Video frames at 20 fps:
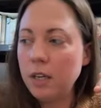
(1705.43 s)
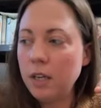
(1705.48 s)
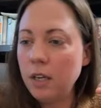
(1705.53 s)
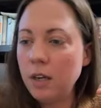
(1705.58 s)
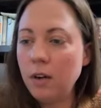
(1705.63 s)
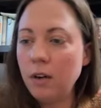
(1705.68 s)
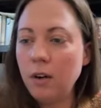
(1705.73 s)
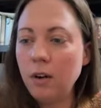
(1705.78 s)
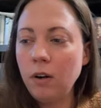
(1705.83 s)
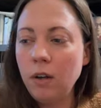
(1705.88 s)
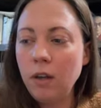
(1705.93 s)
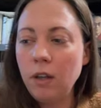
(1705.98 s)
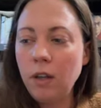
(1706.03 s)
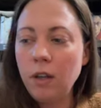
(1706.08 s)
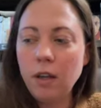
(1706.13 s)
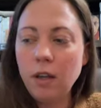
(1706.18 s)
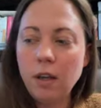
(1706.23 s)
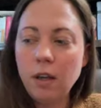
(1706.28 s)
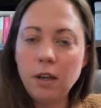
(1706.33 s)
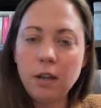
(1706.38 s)
here.
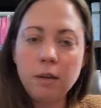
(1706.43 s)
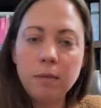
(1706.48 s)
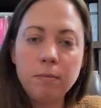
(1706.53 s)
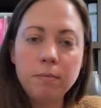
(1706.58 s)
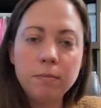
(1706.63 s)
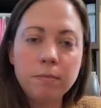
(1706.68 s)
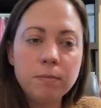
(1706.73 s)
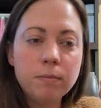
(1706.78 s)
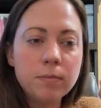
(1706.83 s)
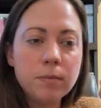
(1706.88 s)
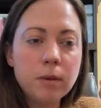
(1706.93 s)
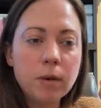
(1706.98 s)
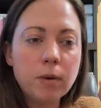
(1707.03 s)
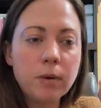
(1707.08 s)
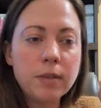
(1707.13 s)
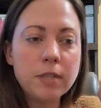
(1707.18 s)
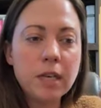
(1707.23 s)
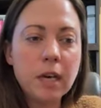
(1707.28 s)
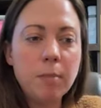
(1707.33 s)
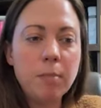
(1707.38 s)

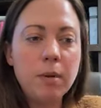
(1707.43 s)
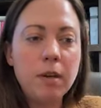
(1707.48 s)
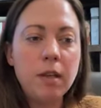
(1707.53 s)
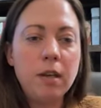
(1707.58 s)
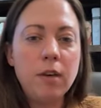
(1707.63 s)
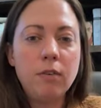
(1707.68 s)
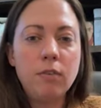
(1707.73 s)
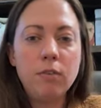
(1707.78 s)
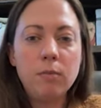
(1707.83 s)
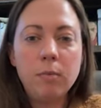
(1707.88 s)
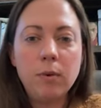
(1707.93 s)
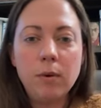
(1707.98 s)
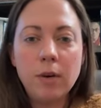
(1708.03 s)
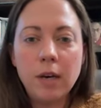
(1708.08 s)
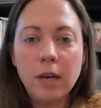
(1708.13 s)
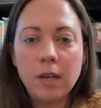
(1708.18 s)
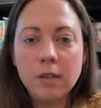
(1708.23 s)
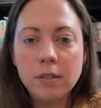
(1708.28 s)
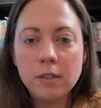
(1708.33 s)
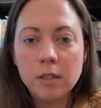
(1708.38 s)
Always happy to hear from you
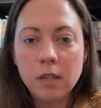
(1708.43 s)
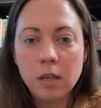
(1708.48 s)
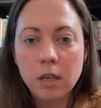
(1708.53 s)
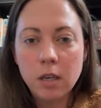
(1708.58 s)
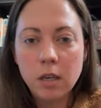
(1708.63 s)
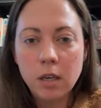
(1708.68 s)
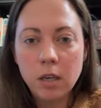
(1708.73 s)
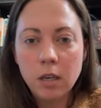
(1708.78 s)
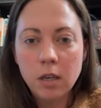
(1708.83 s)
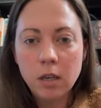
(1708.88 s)
guys.